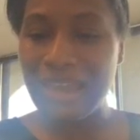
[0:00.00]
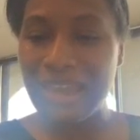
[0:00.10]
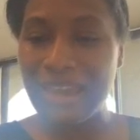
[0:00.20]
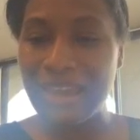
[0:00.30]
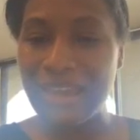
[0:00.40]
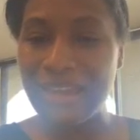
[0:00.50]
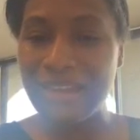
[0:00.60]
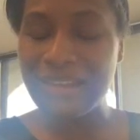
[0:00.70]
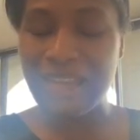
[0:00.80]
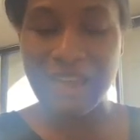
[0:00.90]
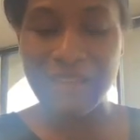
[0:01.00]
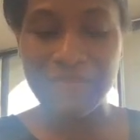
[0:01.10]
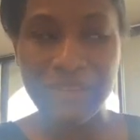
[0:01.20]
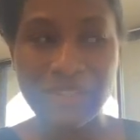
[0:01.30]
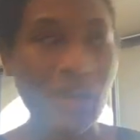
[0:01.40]
And yeah,
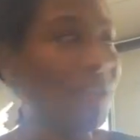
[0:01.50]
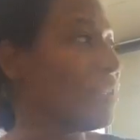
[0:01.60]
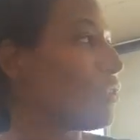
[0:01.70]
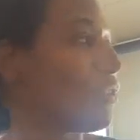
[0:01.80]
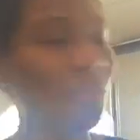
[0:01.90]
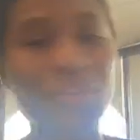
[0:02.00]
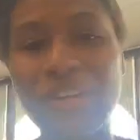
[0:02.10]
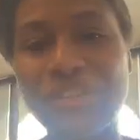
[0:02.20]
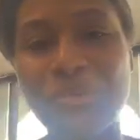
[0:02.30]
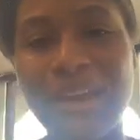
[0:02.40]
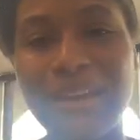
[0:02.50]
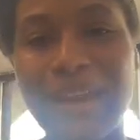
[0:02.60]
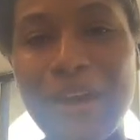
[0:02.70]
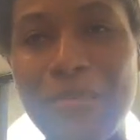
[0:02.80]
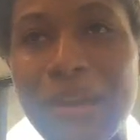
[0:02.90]
it's all in storage right
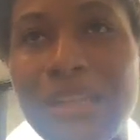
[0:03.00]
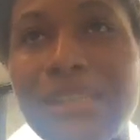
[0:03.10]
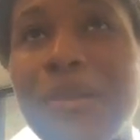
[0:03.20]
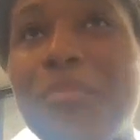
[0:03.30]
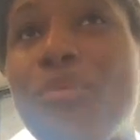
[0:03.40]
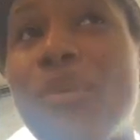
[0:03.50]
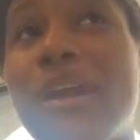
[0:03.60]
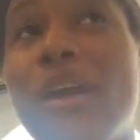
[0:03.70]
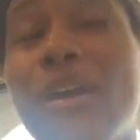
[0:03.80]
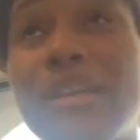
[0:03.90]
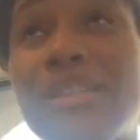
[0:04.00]
now. But at some point, her